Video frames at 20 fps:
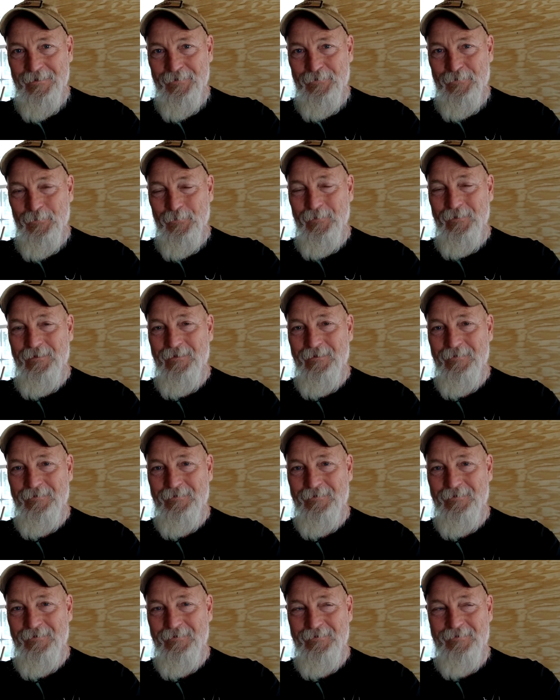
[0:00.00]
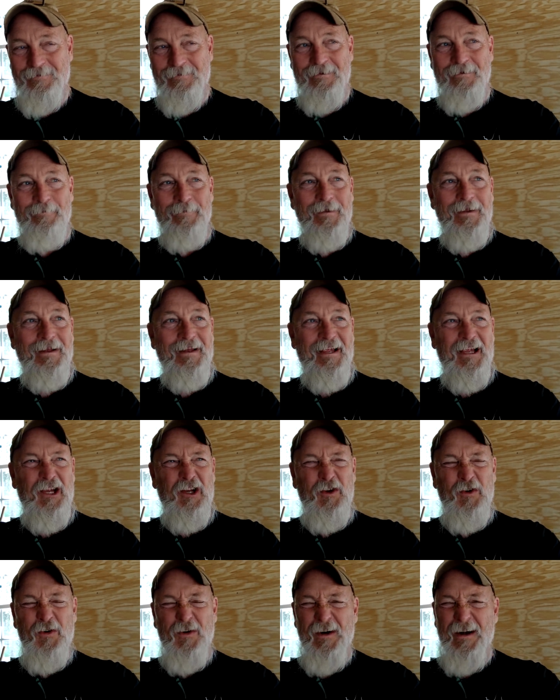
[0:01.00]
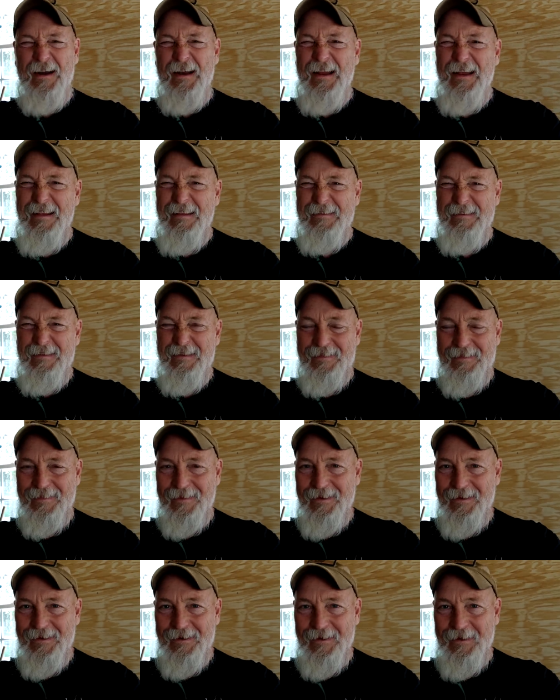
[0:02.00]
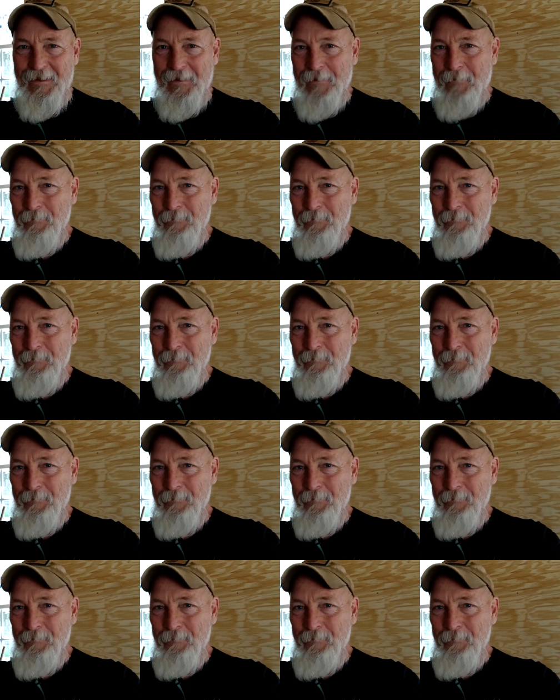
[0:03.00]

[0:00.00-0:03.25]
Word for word: doing this seemingly crazy thing,